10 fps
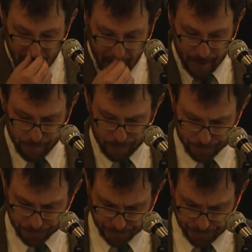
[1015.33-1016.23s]

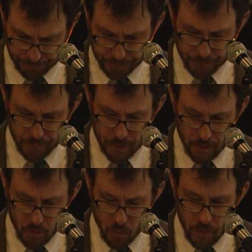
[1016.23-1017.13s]
Um,
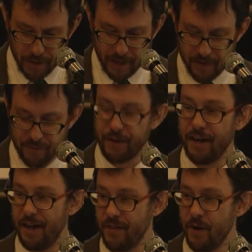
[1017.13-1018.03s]
we can't
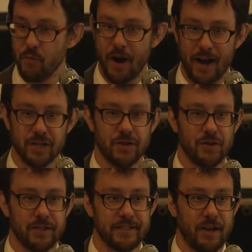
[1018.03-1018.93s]
forget that
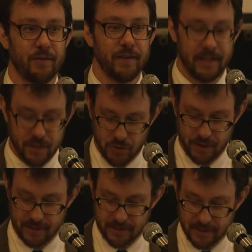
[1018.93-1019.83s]
rational
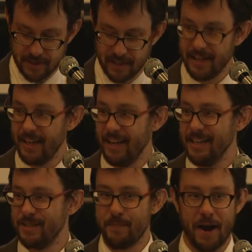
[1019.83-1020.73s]
self-interest
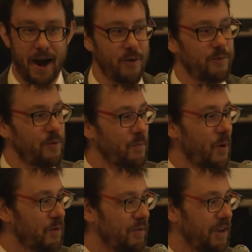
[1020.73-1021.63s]
is a powerful
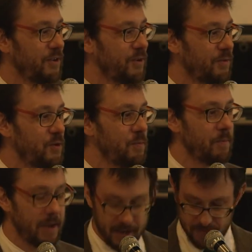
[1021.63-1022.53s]
motivator of human
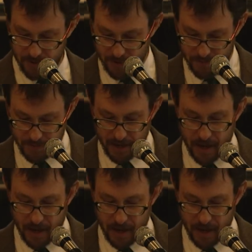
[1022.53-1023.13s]
behavior.